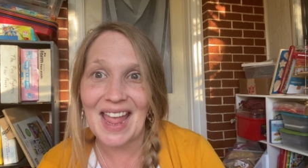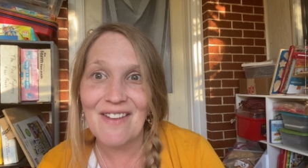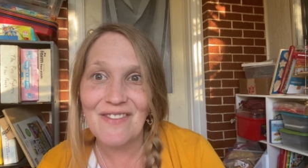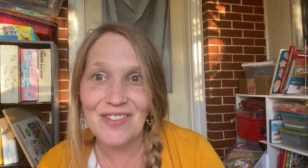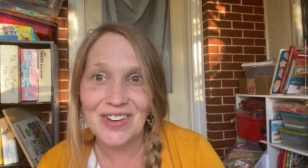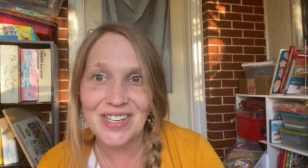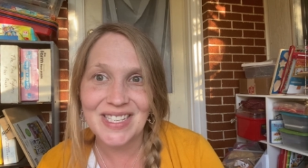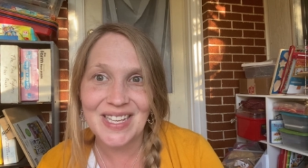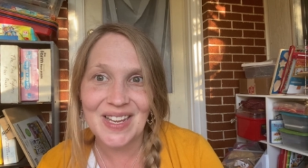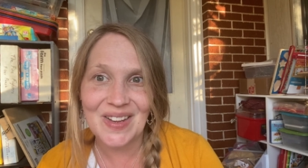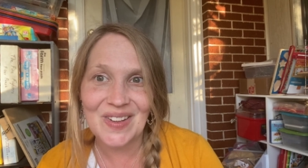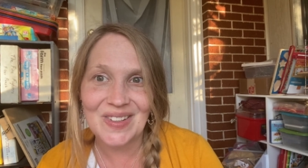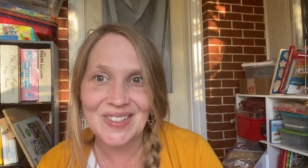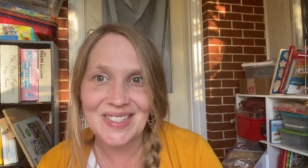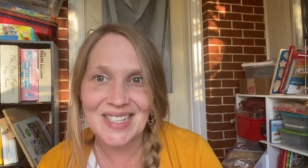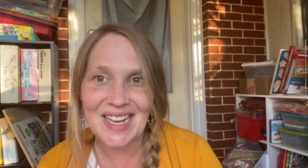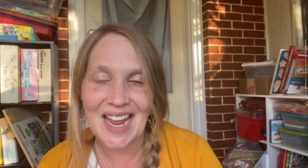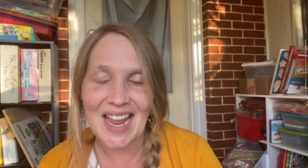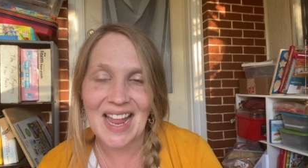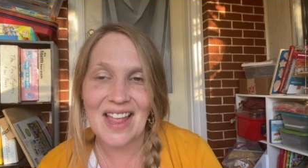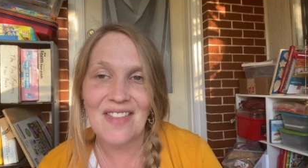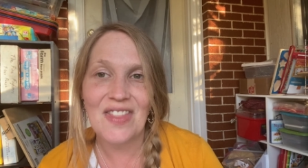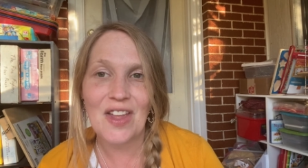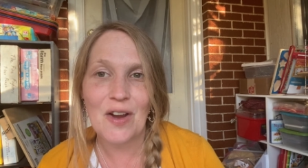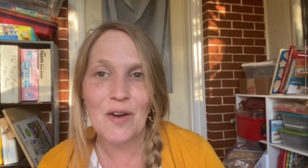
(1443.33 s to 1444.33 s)
Every single
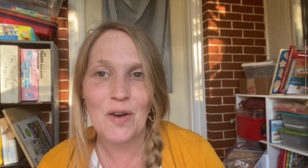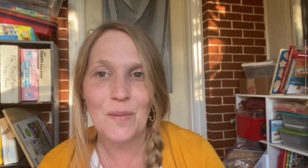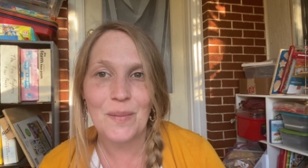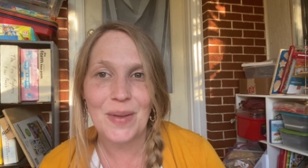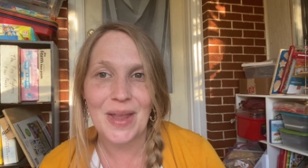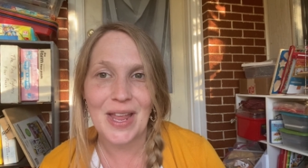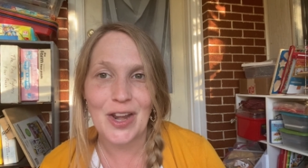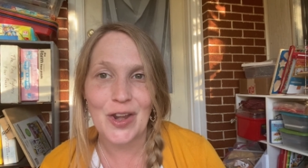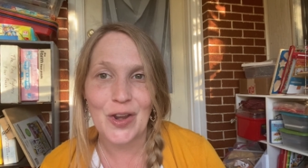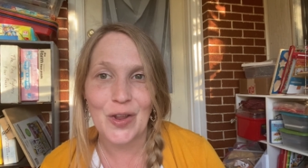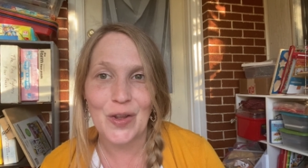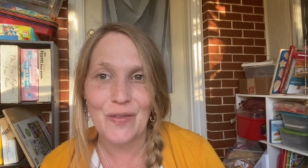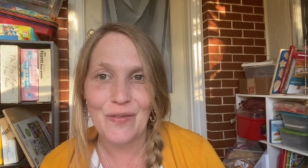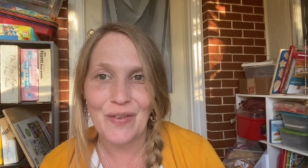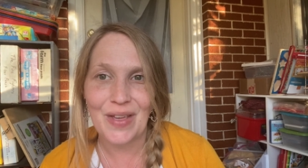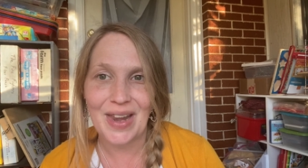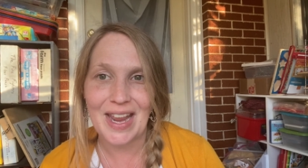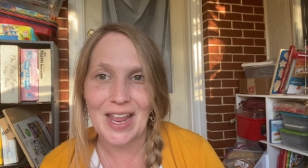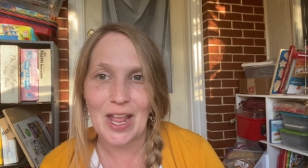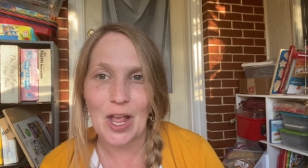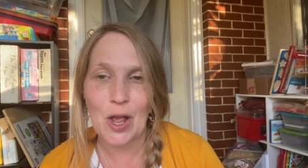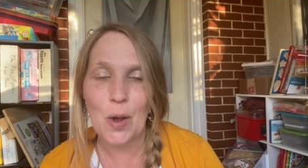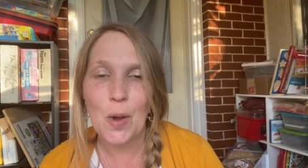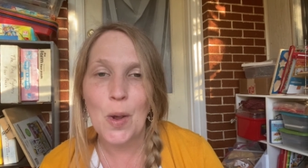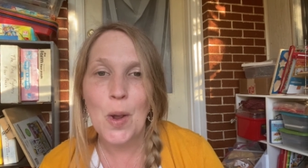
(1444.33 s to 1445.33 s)
day there will be a new
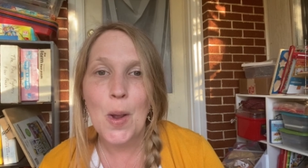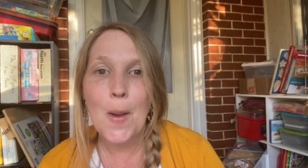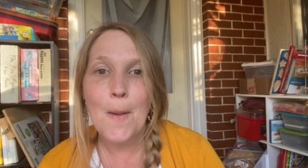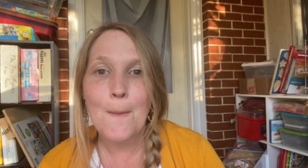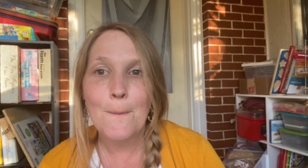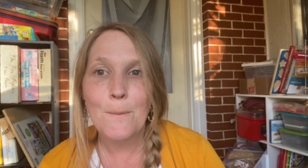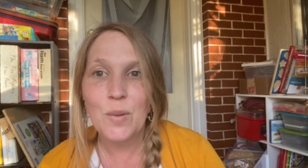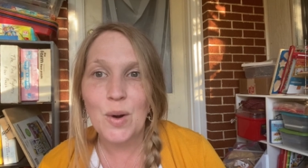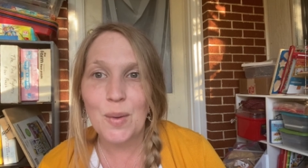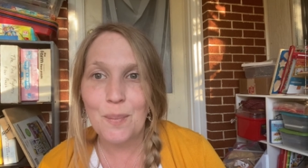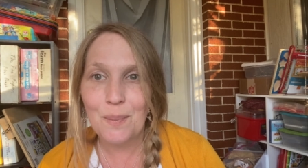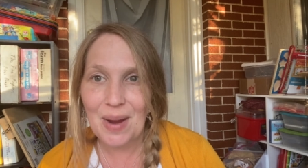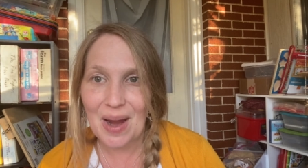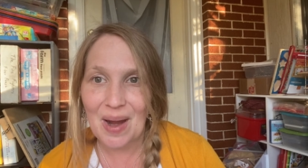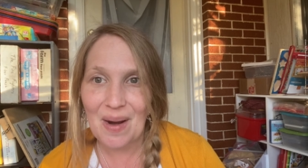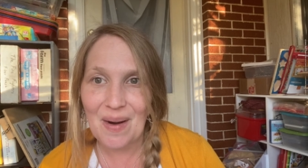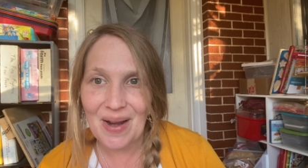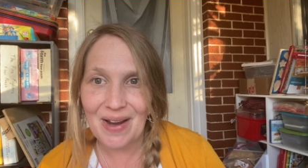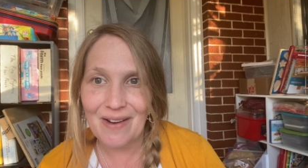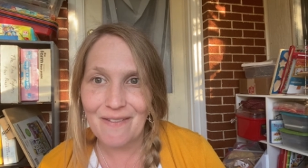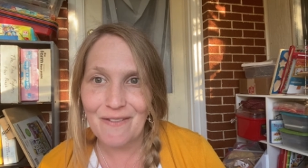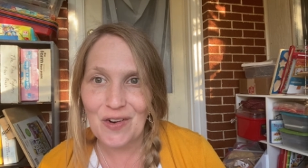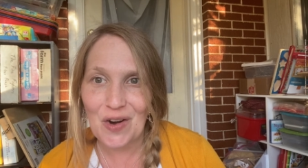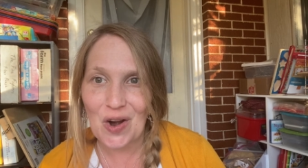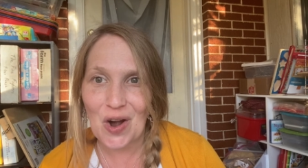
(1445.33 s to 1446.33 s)
video
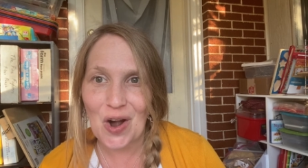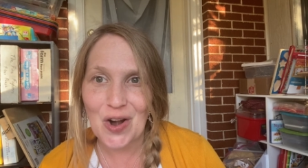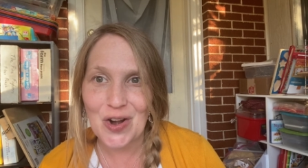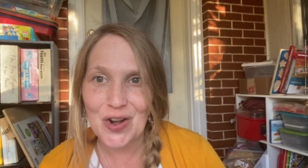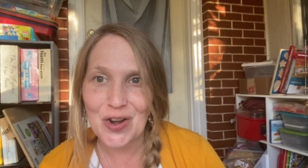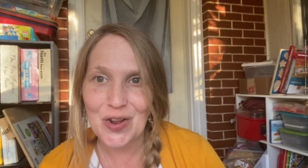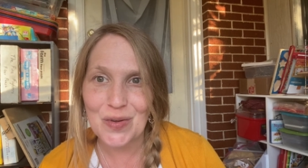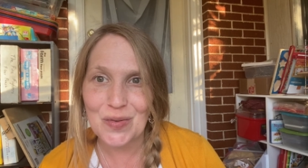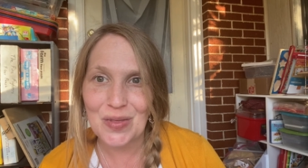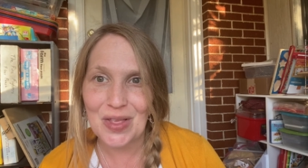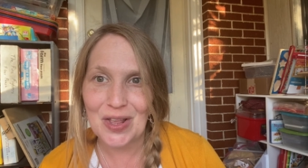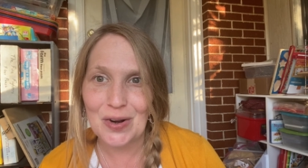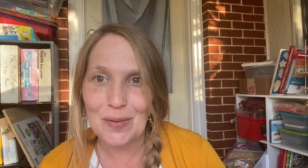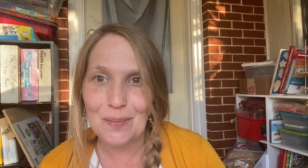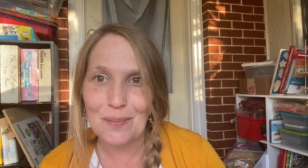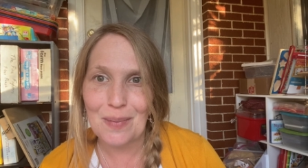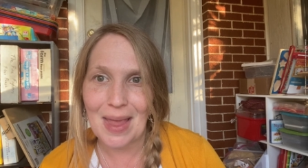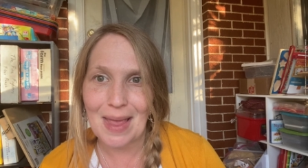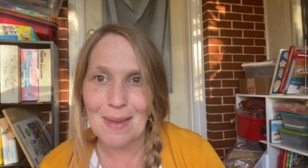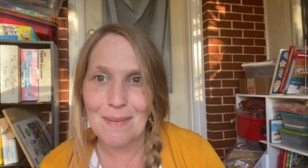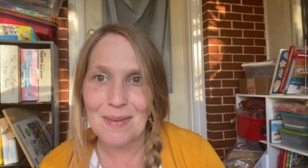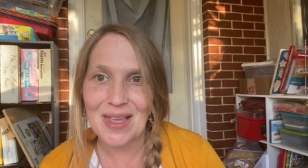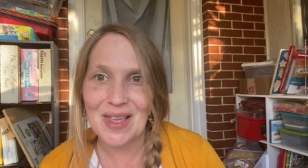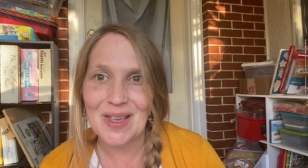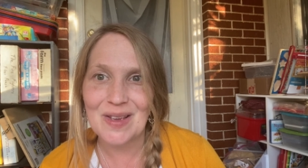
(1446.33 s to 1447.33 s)
preparing for our new little
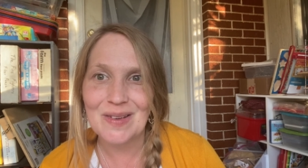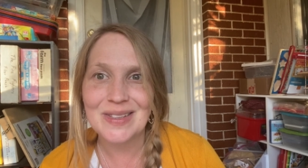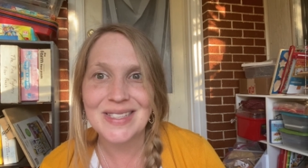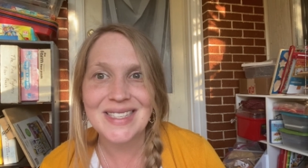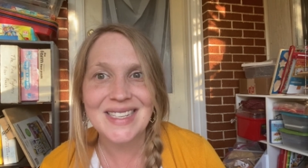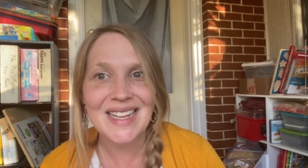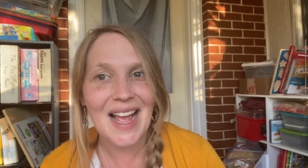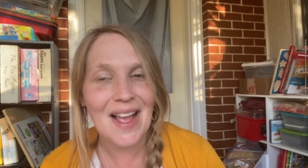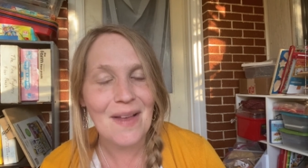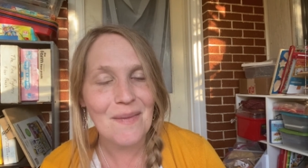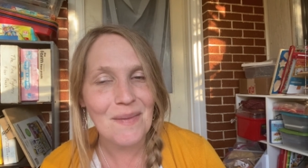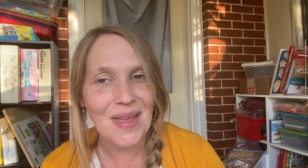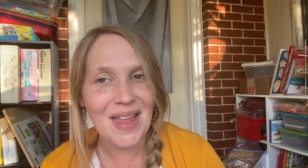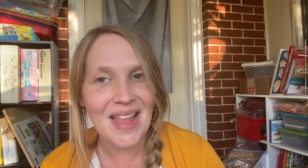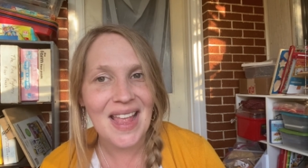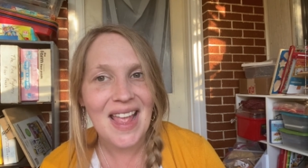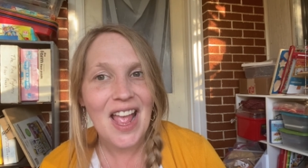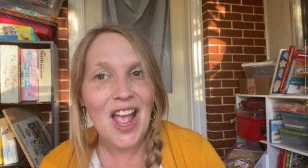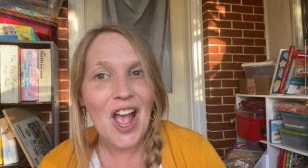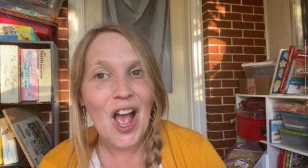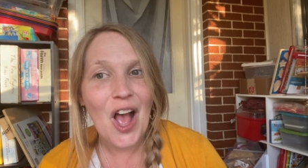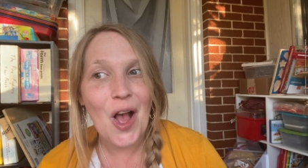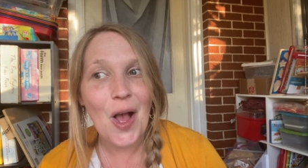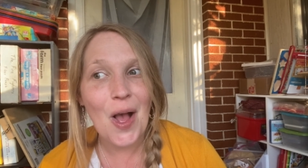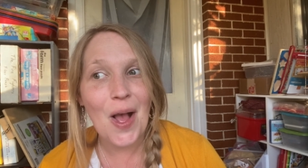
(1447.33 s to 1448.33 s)
baby who is coming
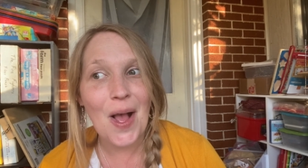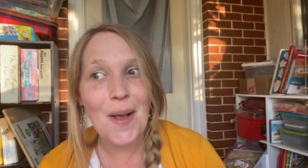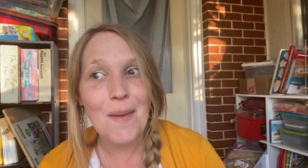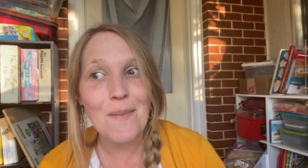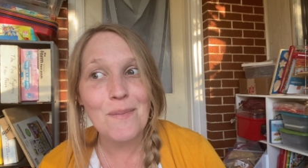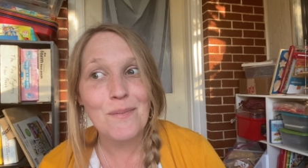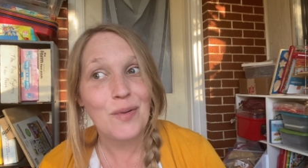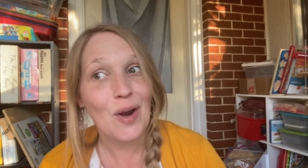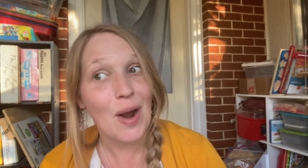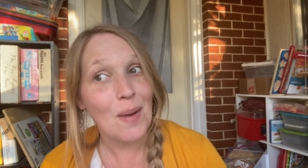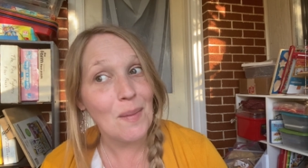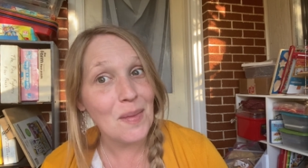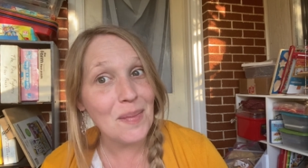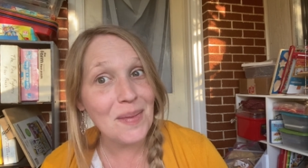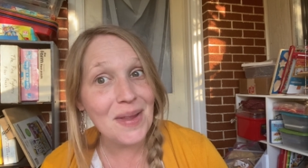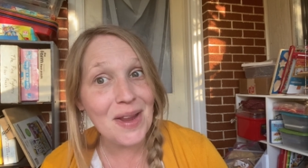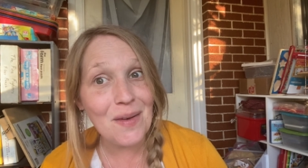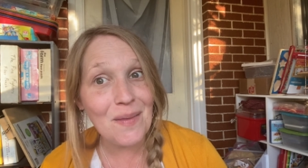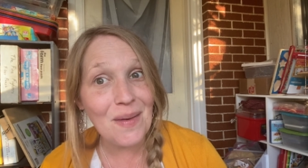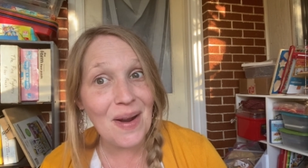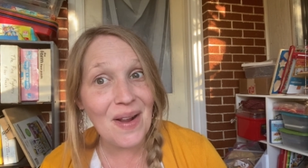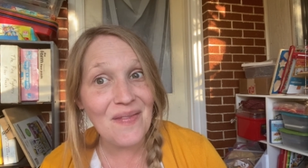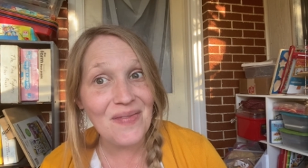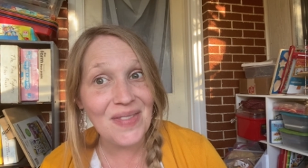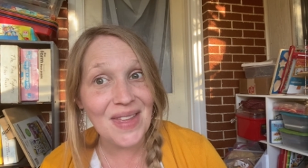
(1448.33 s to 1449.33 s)
probably
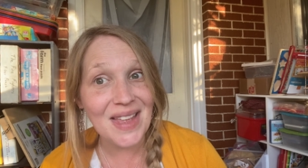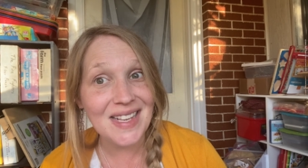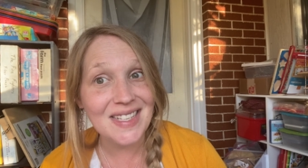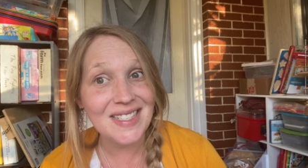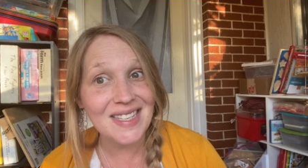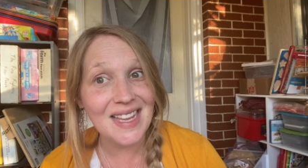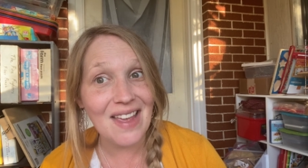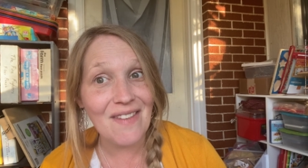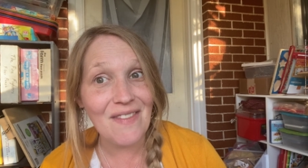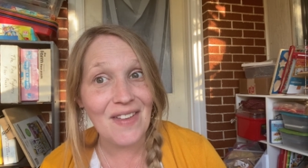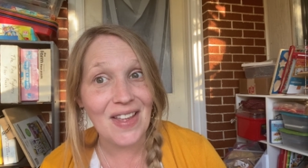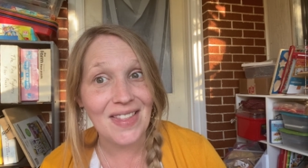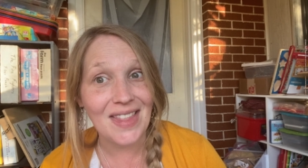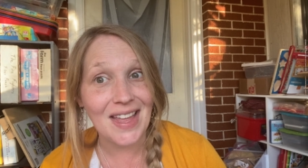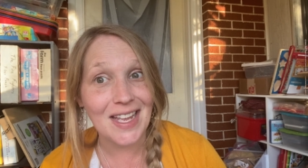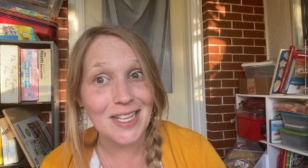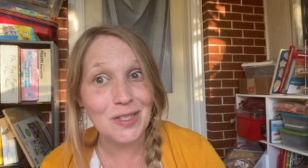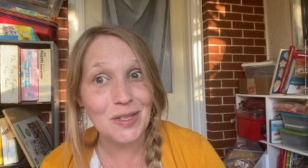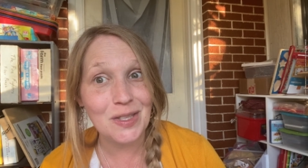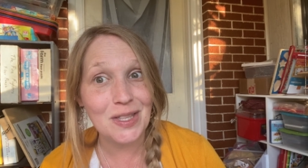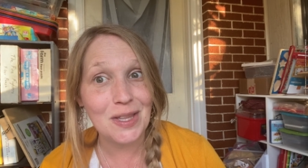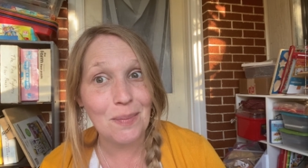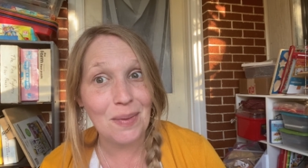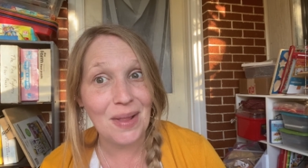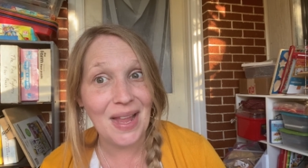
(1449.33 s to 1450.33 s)
around Thanksgiving.
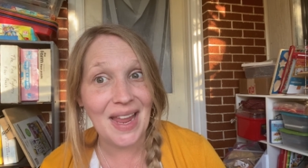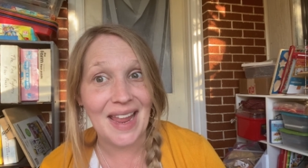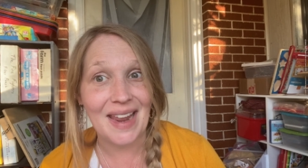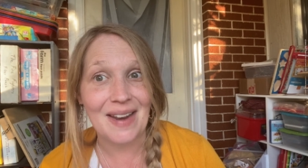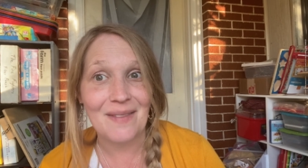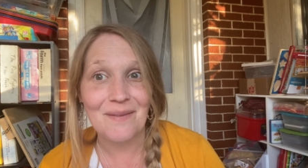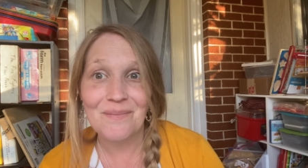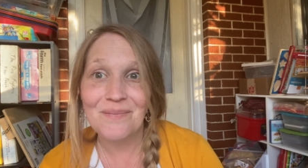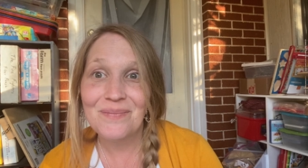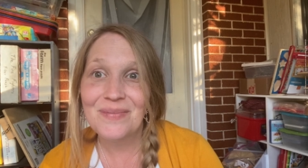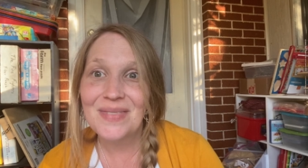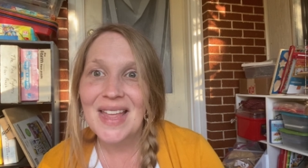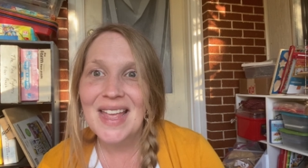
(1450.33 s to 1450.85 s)
That's the plan.